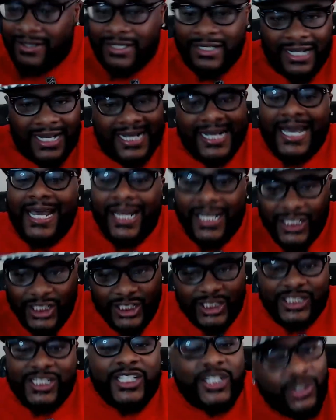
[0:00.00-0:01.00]
got a
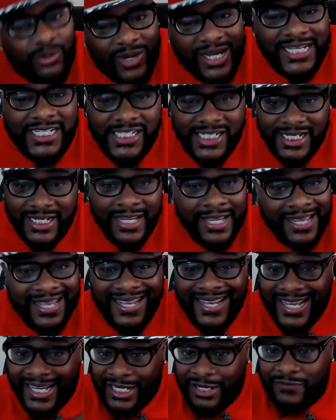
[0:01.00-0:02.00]
situation,
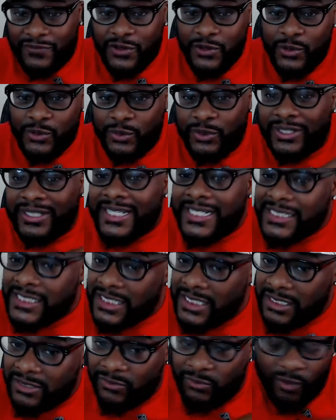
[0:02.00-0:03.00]
and if you
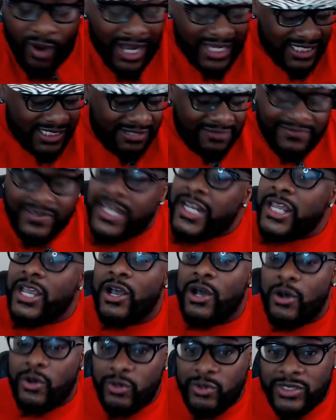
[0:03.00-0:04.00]
watch the
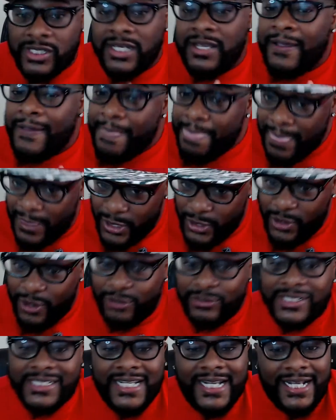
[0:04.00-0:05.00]
videos, what I'm
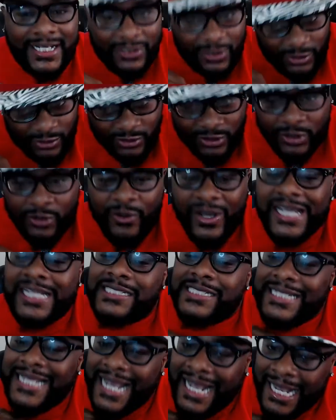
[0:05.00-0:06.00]
saying, the crazy
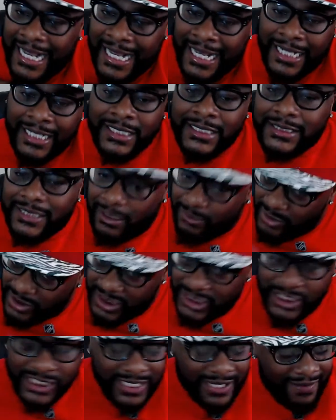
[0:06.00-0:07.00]
guy that was in
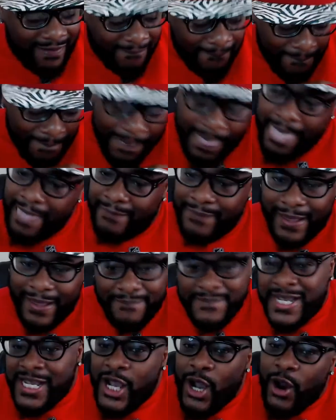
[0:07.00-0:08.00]
jail. Now me
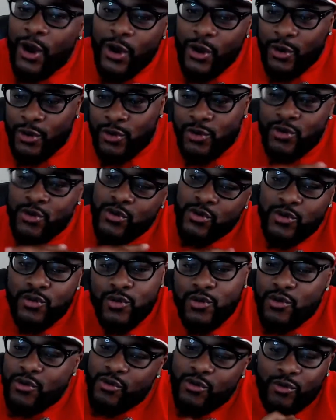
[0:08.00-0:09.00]
and her,
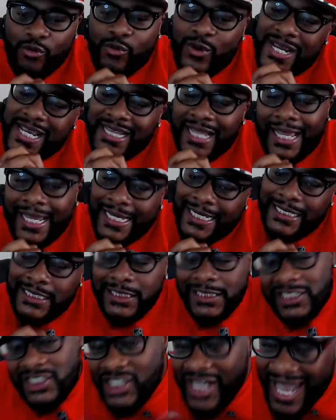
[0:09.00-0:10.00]
we like
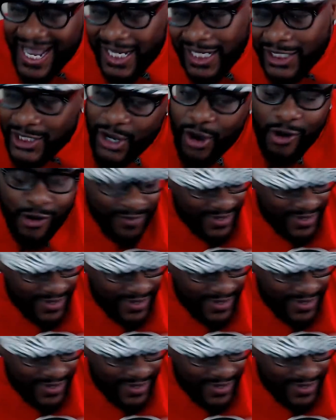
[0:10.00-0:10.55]
Shaq and Kobe